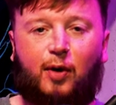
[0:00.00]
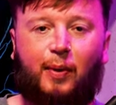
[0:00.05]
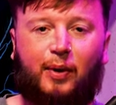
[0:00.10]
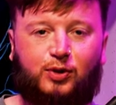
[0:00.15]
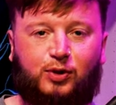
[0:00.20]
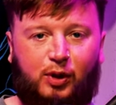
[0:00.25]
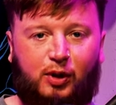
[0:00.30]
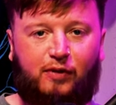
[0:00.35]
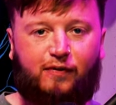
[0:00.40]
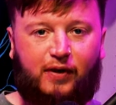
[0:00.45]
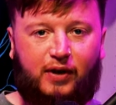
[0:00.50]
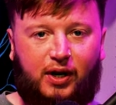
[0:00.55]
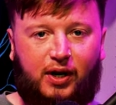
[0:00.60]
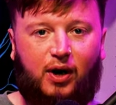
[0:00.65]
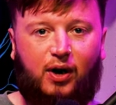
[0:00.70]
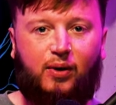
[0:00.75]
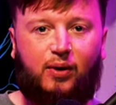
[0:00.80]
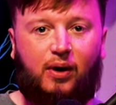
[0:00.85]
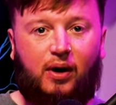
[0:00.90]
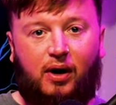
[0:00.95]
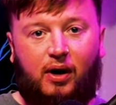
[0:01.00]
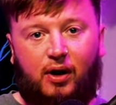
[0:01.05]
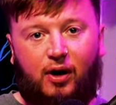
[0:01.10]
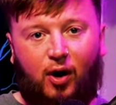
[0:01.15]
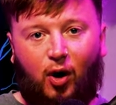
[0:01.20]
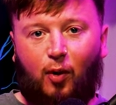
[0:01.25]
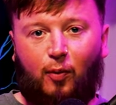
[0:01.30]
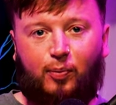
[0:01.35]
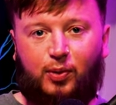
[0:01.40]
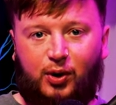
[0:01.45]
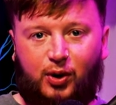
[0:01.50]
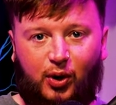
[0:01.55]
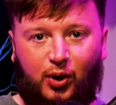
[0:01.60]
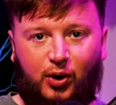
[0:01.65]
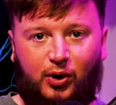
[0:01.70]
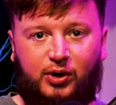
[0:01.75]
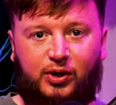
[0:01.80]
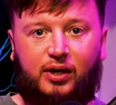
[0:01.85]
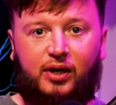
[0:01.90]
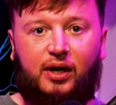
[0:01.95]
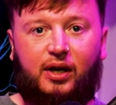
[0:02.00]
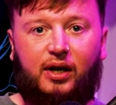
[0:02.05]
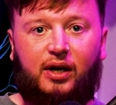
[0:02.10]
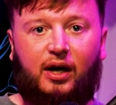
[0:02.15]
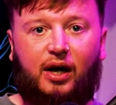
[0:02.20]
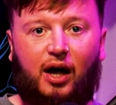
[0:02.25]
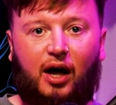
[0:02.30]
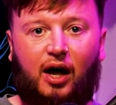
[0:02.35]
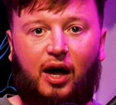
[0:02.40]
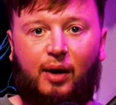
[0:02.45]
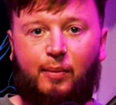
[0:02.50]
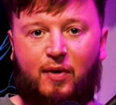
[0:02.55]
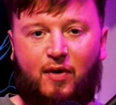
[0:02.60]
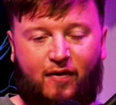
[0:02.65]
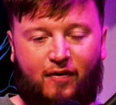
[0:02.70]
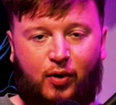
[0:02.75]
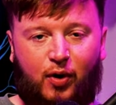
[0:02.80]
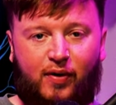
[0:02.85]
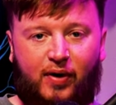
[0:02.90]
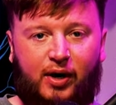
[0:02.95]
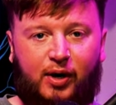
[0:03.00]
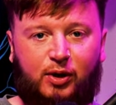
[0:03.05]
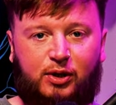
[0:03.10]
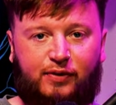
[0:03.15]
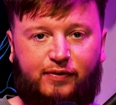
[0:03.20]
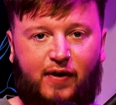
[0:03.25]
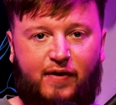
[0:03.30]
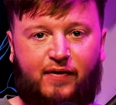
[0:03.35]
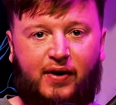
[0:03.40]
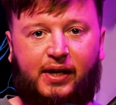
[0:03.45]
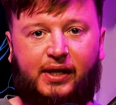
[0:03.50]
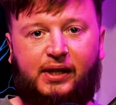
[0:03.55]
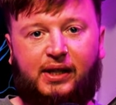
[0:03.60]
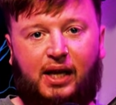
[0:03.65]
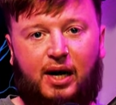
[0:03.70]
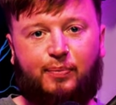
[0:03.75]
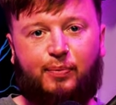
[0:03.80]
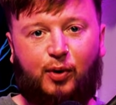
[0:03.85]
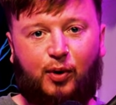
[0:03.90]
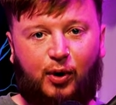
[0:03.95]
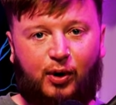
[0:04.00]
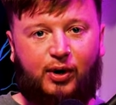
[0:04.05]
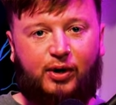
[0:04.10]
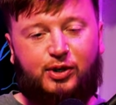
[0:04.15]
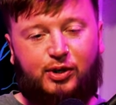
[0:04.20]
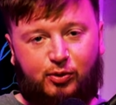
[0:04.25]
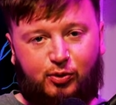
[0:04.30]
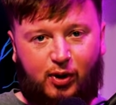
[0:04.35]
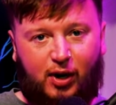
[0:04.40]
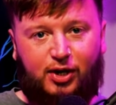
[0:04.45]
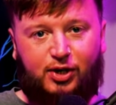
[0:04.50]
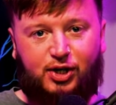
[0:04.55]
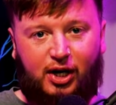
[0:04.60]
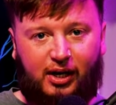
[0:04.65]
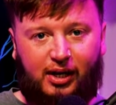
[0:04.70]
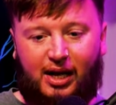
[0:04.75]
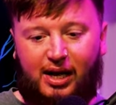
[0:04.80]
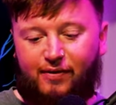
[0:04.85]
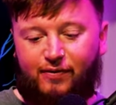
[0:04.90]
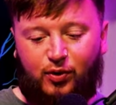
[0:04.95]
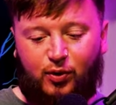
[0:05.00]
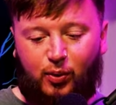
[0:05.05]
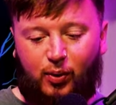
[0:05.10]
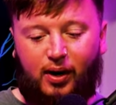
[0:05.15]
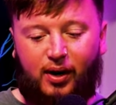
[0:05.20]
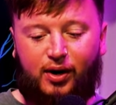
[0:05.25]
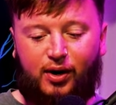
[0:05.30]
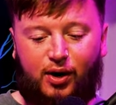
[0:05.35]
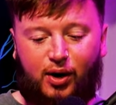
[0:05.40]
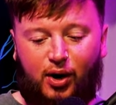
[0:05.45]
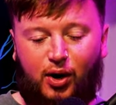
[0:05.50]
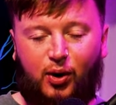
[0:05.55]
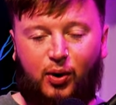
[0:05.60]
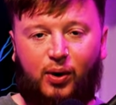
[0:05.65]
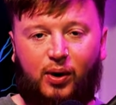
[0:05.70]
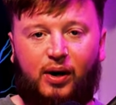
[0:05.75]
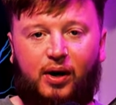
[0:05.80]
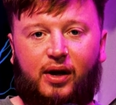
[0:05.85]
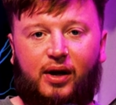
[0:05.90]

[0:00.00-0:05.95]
back to another video. Hope you're good. If you haven't already, do us a favour, hit the like button, subscribe to the channel if you are new.